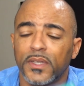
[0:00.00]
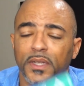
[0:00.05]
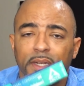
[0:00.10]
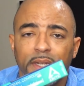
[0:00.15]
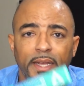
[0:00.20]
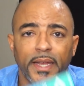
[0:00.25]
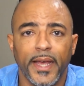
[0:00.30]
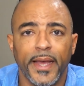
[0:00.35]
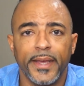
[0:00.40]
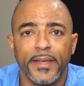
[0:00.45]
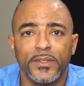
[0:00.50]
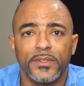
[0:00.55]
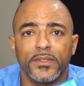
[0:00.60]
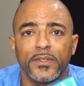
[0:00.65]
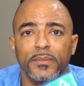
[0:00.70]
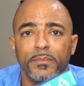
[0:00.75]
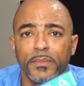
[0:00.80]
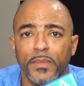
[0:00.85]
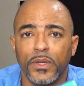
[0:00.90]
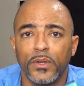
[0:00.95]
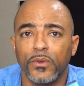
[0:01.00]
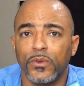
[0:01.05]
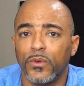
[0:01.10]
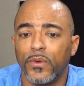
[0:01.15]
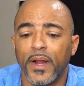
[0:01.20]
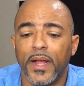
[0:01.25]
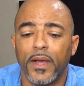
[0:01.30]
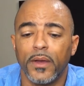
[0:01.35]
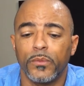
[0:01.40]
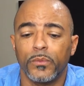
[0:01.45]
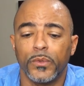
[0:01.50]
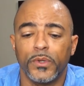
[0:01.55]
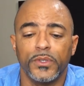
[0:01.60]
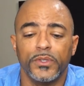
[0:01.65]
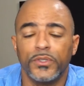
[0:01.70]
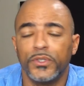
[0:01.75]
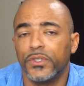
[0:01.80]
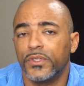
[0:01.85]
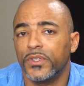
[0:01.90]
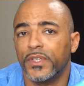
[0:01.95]
a nice middle ground where you
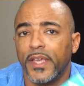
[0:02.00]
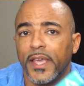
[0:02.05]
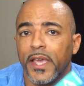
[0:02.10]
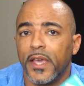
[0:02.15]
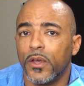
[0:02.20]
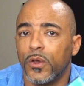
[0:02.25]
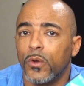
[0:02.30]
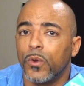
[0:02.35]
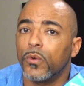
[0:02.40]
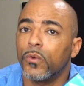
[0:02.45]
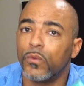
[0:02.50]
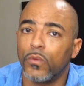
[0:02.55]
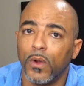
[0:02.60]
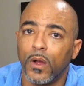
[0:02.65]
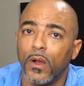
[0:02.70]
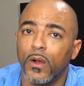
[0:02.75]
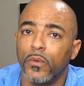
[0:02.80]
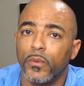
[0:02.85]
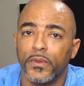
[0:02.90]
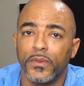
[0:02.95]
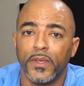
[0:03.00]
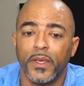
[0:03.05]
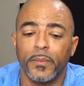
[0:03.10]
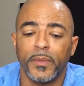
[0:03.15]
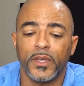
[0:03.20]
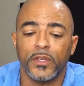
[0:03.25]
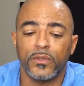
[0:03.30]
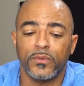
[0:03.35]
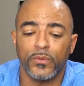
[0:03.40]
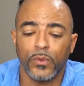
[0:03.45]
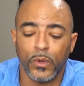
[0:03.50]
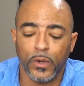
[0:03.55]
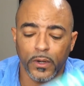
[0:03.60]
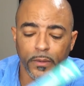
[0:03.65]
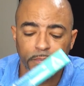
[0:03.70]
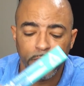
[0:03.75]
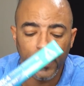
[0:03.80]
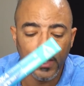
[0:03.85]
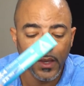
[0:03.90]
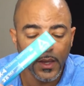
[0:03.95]
just can't go wrong with M X four.
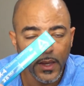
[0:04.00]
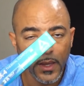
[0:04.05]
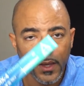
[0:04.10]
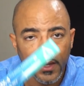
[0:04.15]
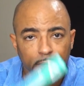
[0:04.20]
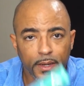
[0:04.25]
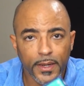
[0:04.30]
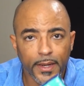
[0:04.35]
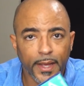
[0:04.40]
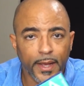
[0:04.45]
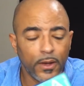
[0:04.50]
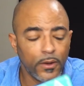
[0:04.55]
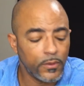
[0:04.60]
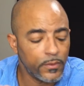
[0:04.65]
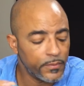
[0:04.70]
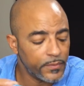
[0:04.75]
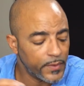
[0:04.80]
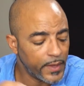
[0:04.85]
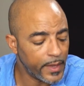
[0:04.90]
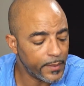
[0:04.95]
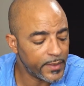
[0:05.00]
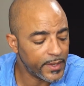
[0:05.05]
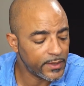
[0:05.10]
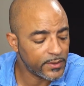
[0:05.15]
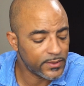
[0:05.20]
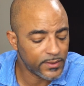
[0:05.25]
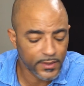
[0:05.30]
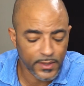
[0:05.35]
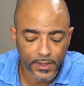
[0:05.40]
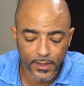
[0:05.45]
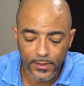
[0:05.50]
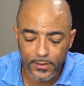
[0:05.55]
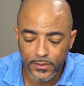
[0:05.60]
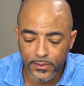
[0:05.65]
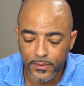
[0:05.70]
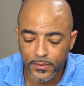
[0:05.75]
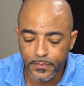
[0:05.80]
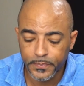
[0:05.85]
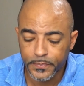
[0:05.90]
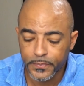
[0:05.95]
Now, M X
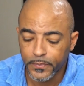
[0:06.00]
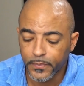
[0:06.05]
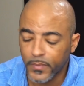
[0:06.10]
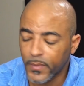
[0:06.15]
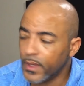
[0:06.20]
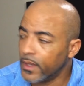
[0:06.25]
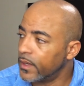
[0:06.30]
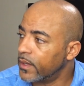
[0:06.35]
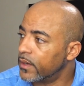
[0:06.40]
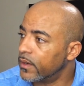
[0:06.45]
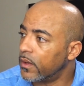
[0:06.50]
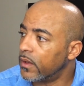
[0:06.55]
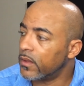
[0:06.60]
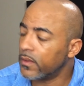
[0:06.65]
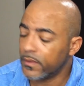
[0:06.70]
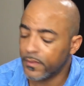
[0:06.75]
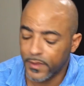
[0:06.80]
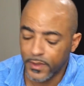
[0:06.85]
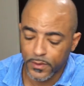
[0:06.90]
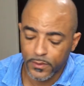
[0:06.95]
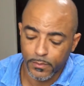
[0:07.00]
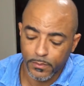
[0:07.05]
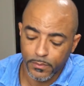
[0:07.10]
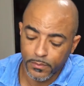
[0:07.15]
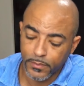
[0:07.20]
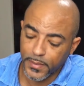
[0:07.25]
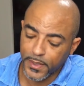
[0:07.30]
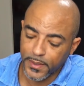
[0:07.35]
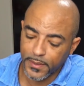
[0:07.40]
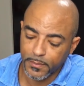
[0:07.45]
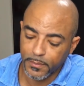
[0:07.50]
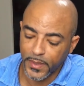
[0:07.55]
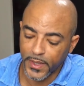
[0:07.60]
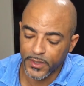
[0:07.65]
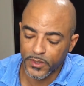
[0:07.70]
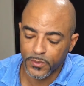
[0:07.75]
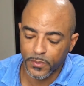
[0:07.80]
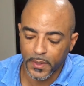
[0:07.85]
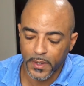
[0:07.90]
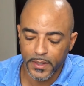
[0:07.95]
six, in all of this
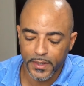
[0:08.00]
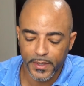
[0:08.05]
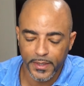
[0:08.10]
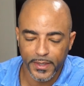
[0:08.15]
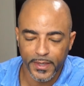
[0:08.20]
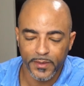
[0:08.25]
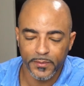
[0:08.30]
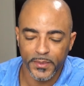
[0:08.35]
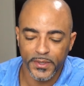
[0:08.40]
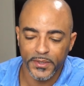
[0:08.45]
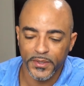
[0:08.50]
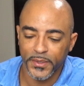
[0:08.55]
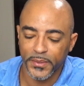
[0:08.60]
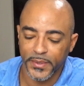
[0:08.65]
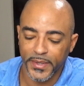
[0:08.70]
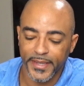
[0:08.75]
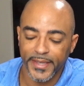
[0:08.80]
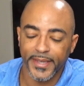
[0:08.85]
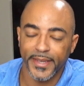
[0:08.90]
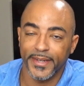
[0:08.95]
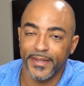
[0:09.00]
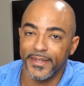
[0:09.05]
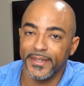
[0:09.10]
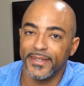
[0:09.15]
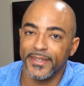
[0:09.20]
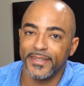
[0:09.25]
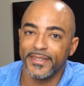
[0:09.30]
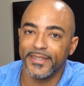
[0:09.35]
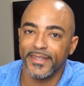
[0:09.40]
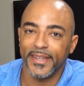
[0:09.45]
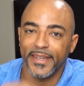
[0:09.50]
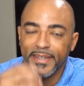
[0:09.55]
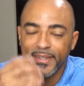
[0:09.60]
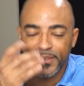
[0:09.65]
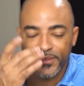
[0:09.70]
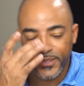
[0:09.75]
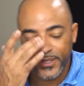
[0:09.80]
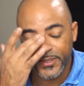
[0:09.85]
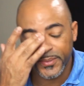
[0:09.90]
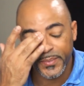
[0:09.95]
benchmarking I've been doing, and it is late,
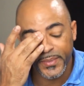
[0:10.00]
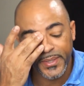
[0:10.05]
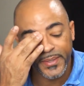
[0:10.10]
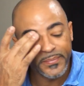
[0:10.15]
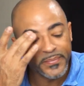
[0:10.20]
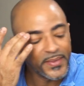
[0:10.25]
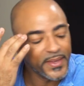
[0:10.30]
trust me,